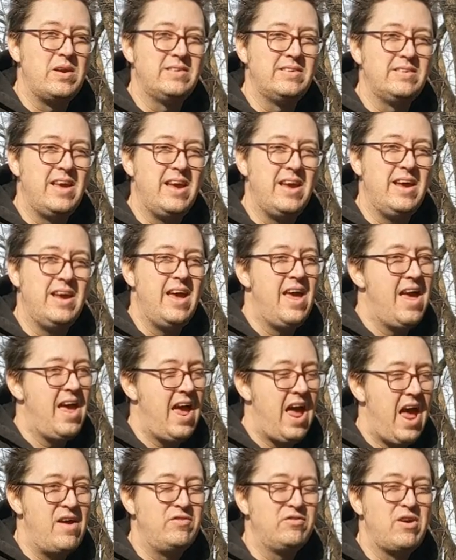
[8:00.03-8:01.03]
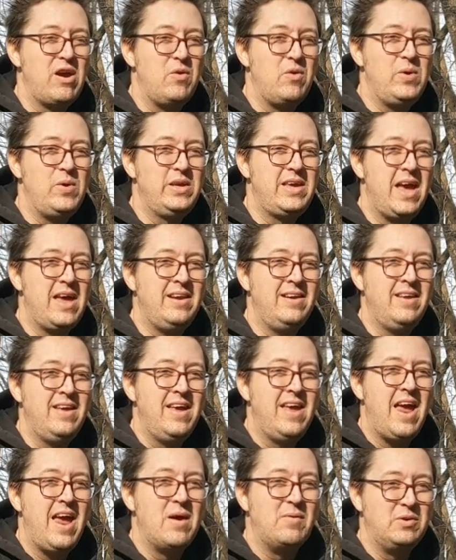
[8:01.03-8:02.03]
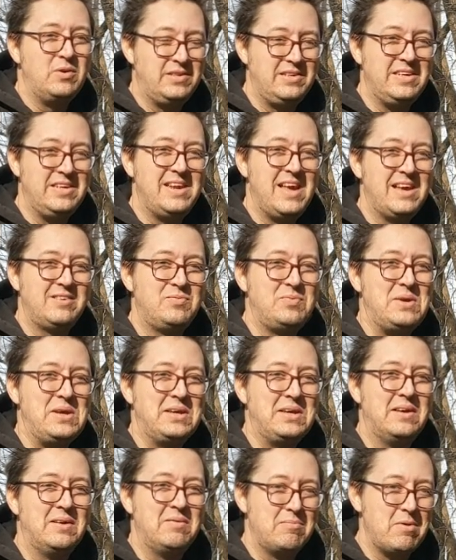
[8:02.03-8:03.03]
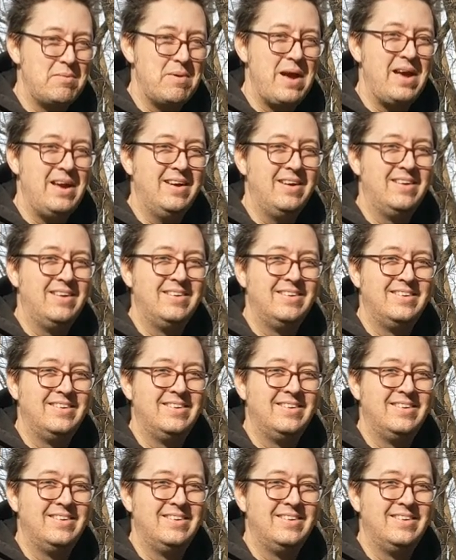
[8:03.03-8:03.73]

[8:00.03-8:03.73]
to say have a great weekend, and we'll see you next week. Bye-bye.